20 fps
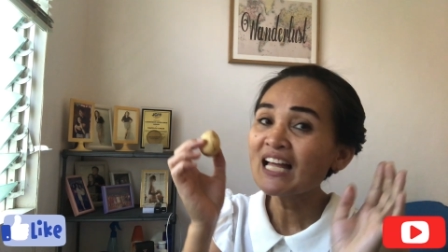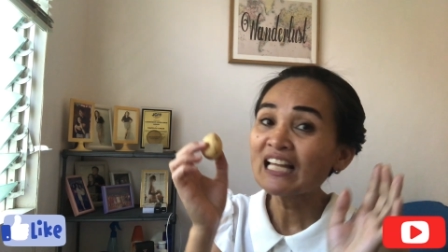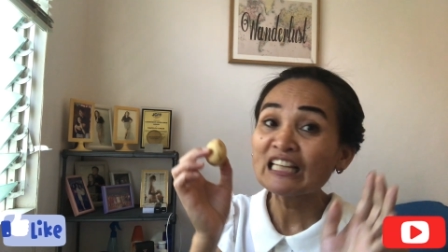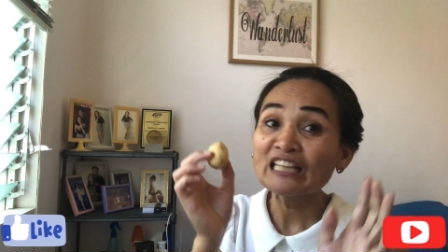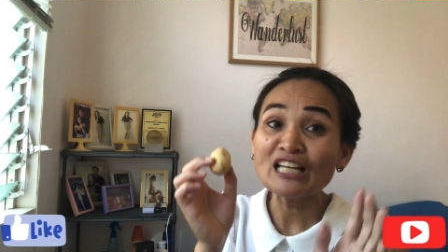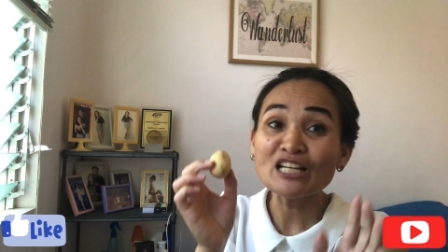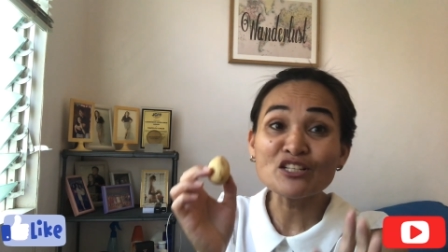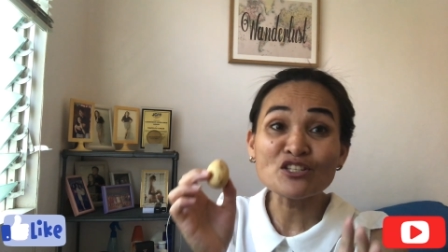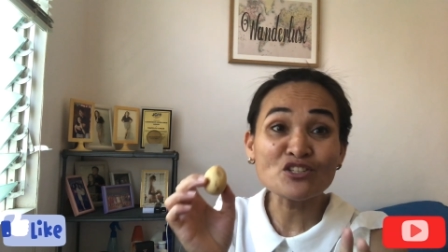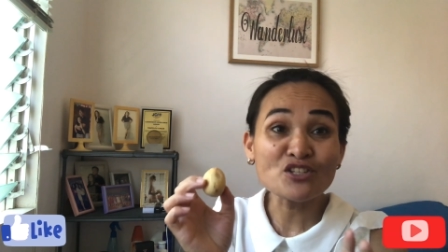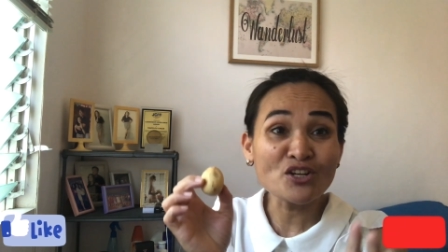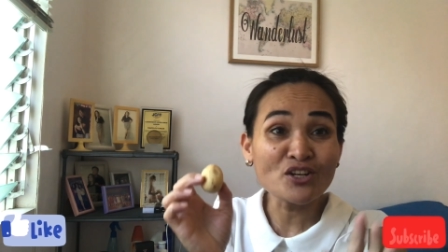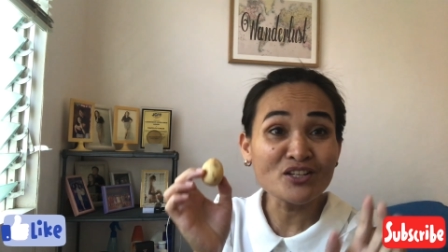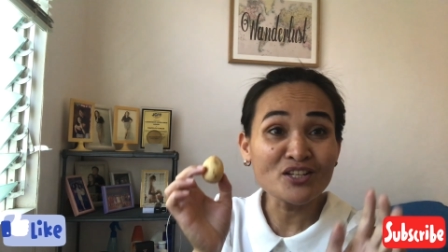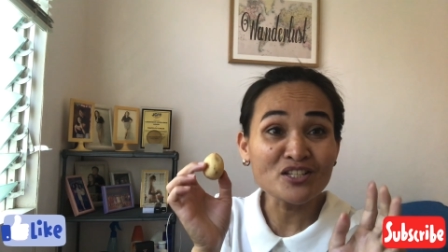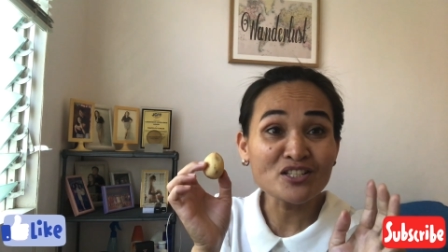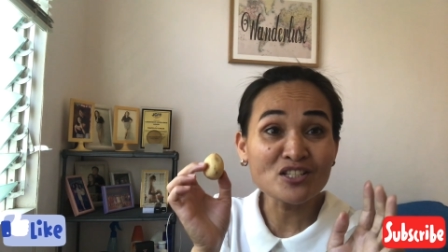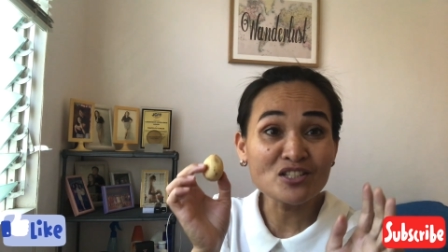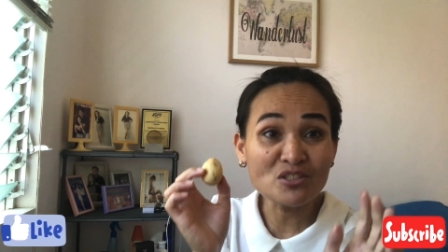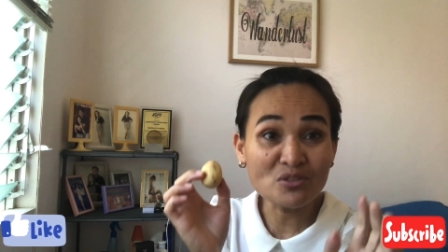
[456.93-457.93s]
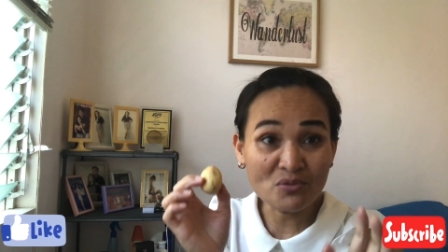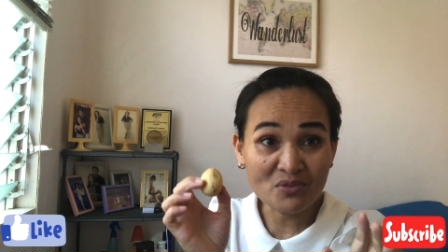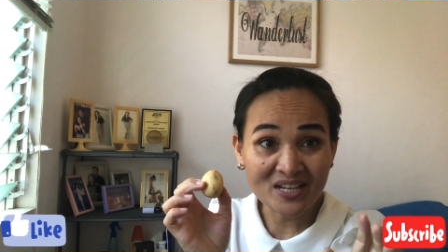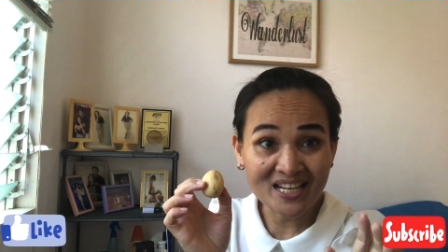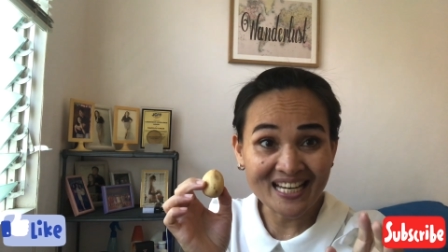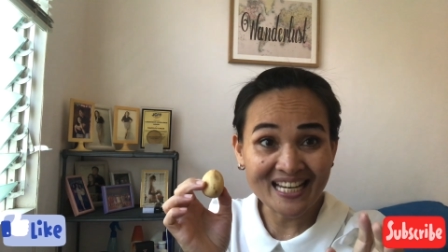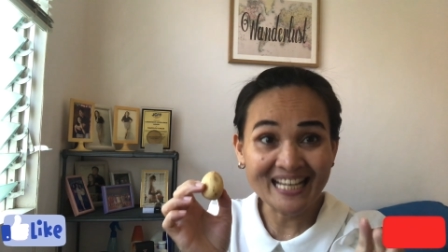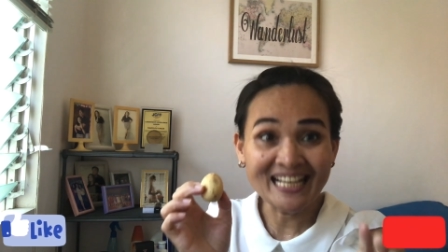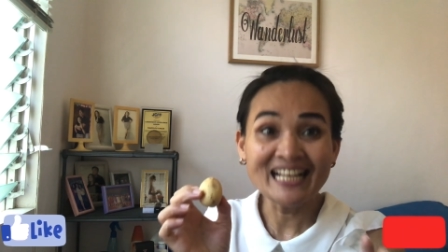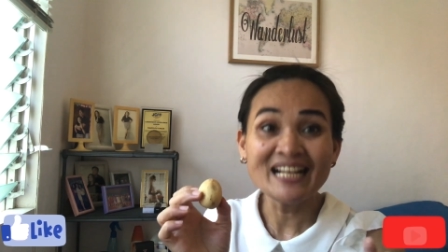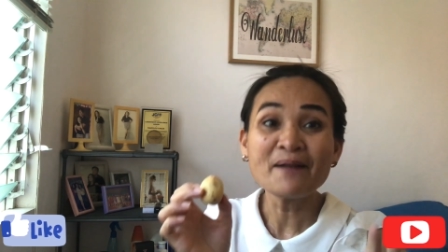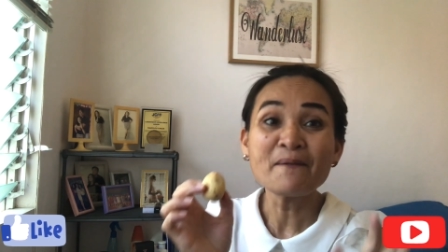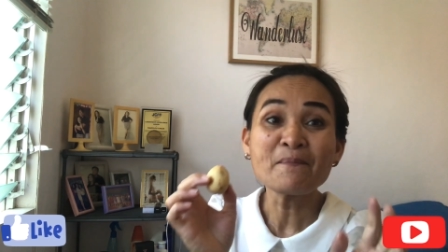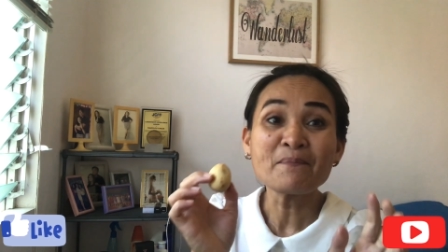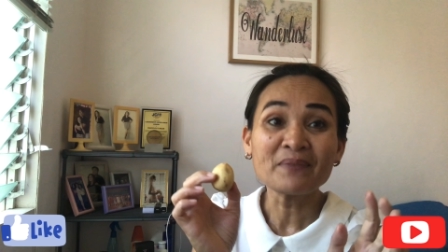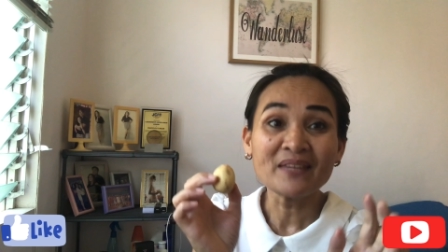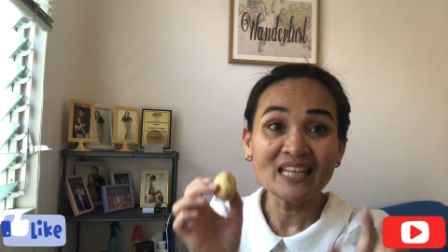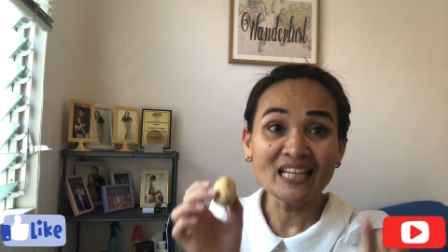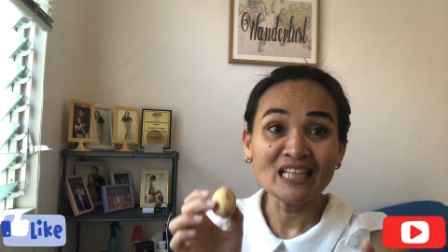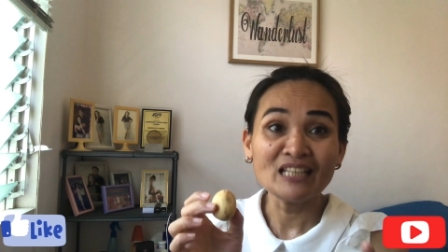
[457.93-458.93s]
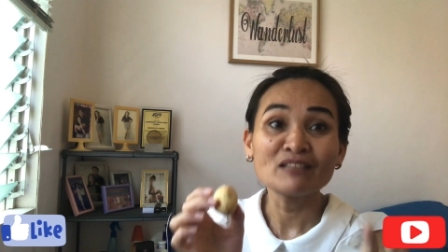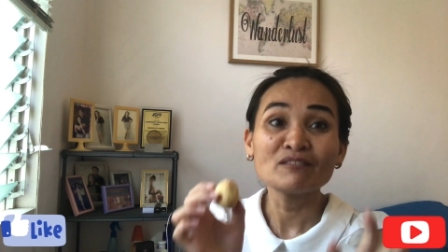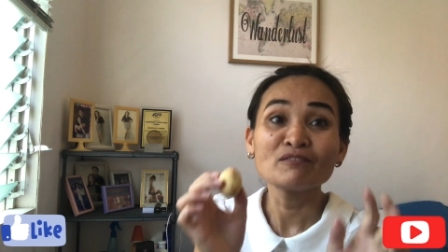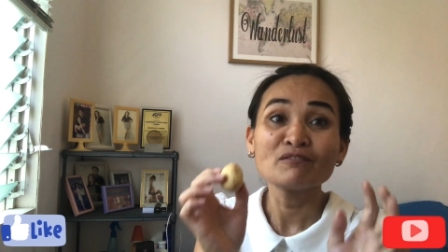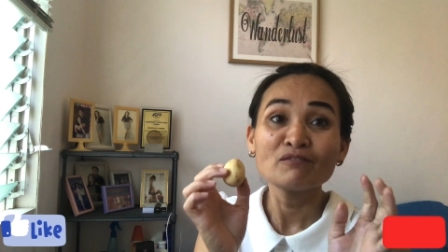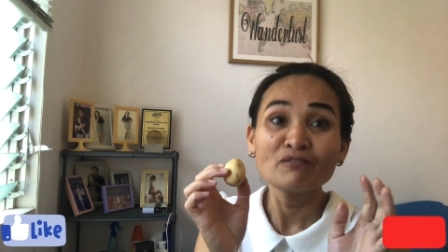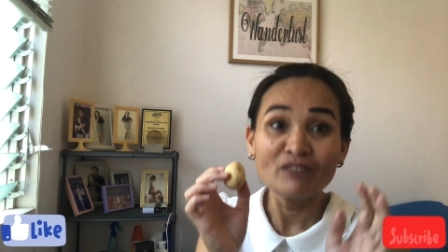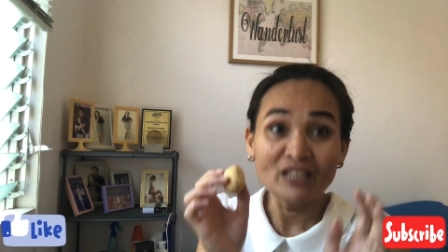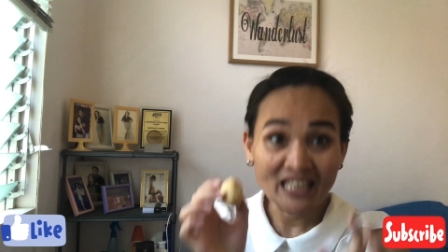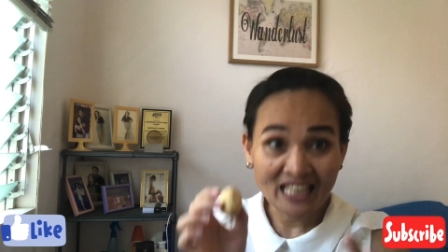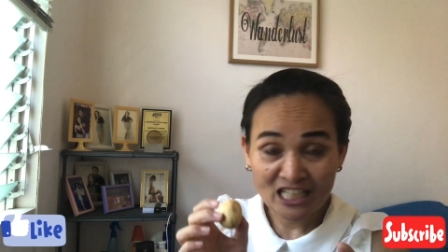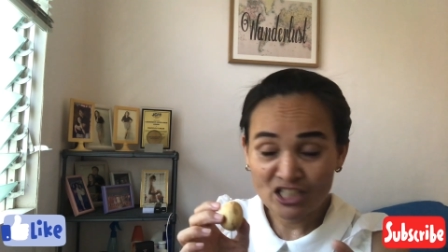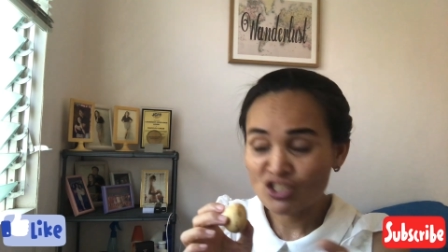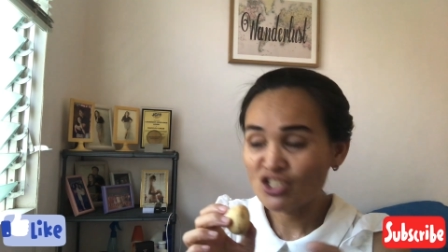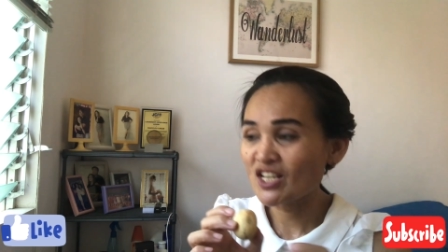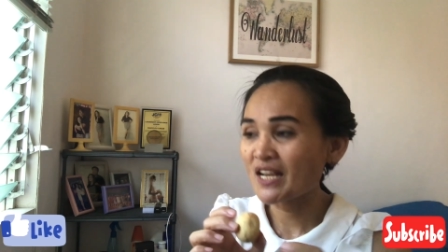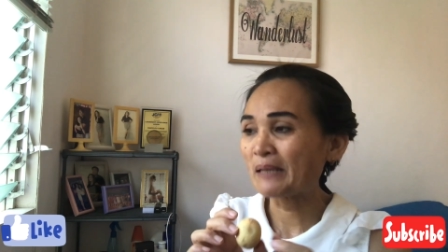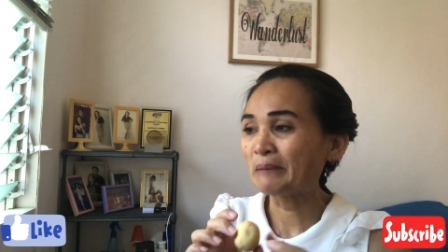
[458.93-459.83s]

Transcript: lanzones tree in Valencia.